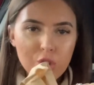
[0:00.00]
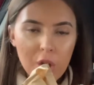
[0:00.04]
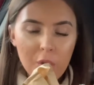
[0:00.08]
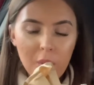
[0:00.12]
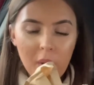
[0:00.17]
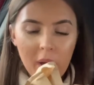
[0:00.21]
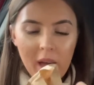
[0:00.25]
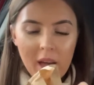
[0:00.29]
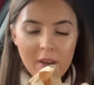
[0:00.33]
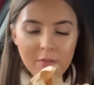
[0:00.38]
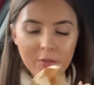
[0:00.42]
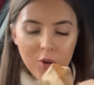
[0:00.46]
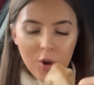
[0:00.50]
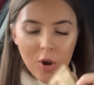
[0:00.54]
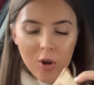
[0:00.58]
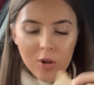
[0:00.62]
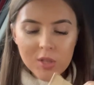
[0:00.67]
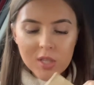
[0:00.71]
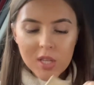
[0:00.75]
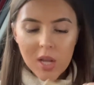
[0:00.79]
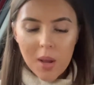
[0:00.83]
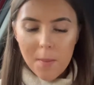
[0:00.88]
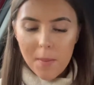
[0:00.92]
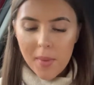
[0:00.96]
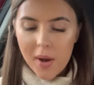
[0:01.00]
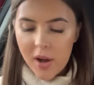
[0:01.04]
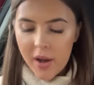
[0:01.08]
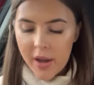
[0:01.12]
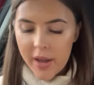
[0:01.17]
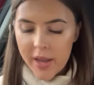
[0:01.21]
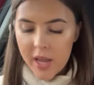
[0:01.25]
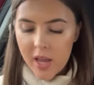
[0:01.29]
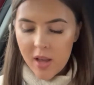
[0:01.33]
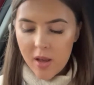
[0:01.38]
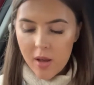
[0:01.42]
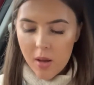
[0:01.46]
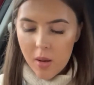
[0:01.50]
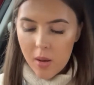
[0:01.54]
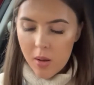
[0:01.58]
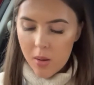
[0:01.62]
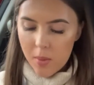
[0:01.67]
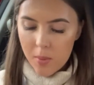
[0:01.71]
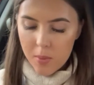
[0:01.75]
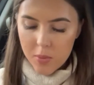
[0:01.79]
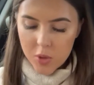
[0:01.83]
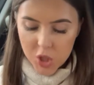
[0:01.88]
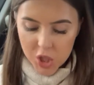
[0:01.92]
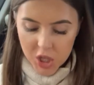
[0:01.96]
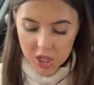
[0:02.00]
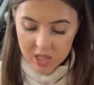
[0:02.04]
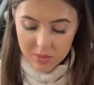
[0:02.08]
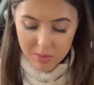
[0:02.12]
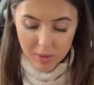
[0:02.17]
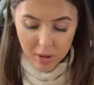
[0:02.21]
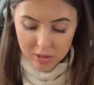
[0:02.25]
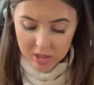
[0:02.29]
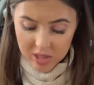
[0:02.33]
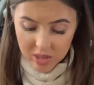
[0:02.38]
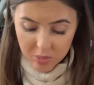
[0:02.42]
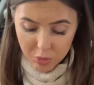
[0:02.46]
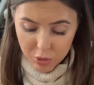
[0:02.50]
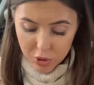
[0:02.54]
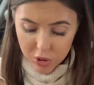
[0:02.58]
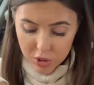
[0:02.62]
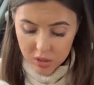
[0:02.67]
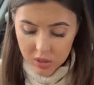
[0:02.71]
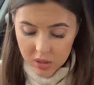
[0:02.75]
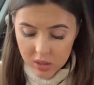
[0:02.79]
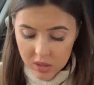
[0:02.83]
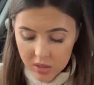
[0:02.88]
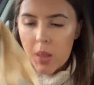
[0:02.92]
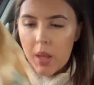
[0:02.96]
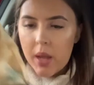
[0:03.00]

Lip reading: I have got my cheese melt dippers.